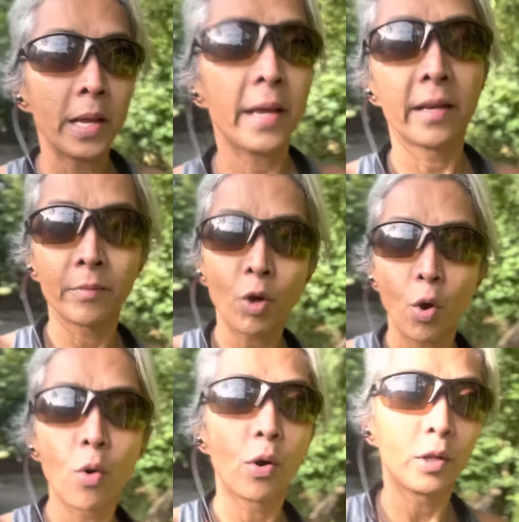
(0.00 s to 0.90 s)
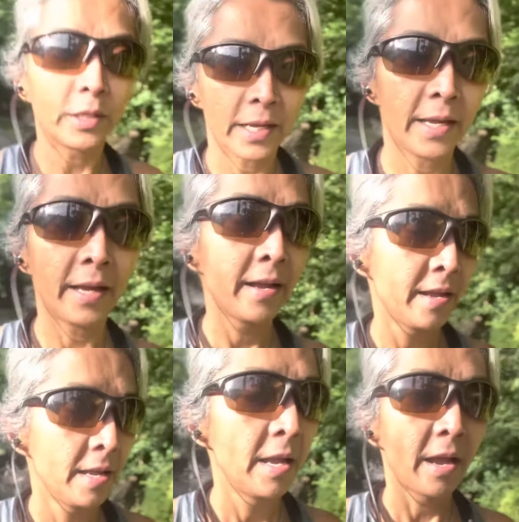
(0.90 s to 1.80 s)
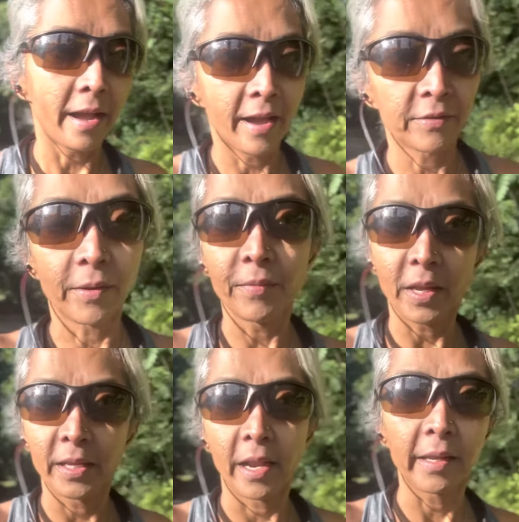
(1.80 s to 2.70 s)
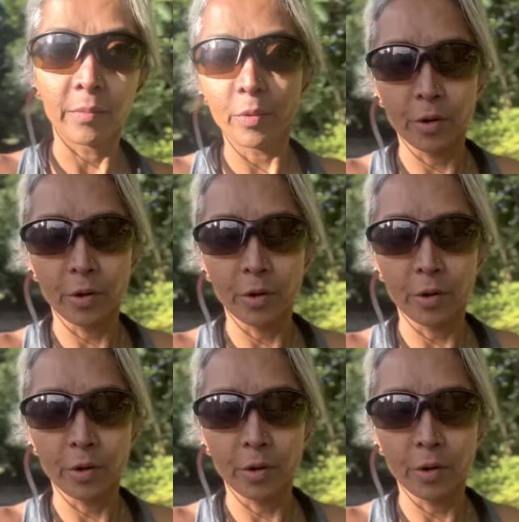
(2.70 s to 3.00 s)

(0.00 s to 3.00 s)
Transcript: and I'm cold, I have something that I can put